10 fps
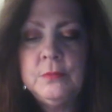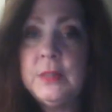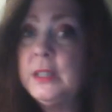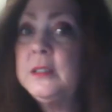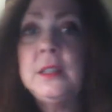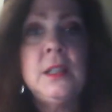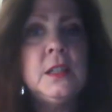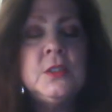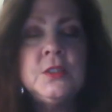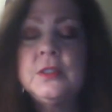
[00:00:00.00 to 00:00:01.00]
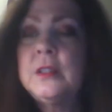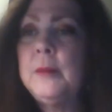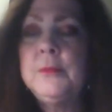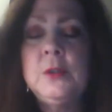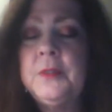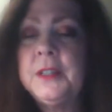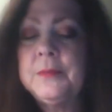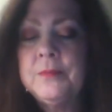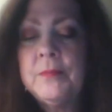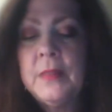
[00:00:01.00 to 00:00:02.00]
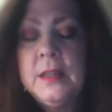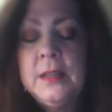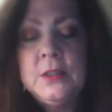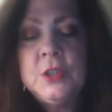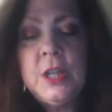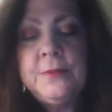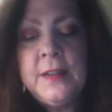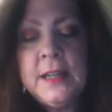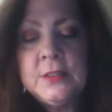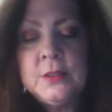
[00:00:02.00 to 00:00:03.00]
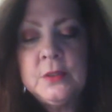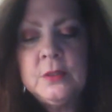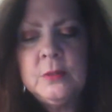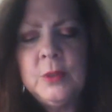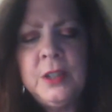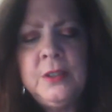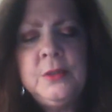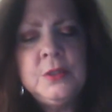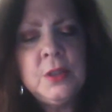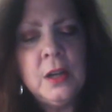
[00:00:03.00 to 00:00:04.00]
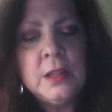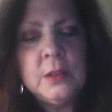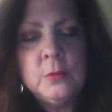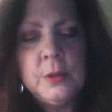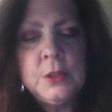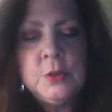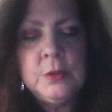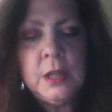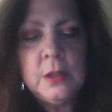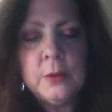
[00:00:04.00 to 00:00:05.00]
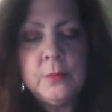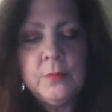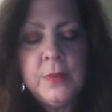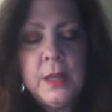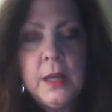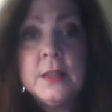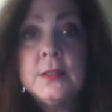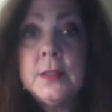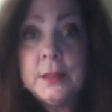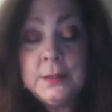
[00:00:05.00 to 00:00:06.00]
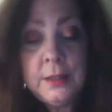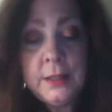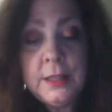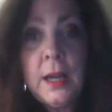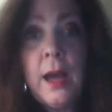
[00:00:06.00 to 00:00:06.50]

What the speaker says: And it did. It just stopped moving. Jeff asked, why aren't you talking? Where did you go? Suddenly,